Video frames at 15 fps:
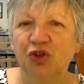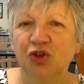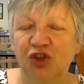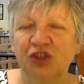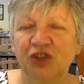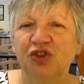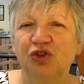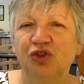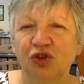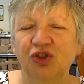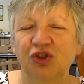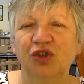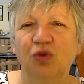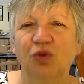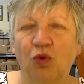Just do
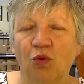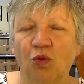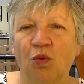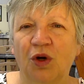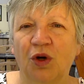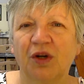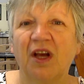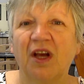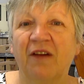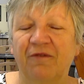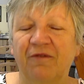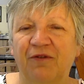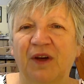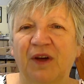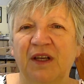your homework
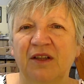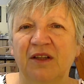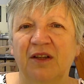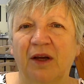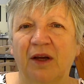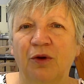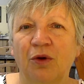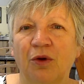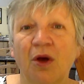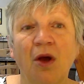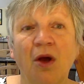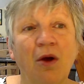and find out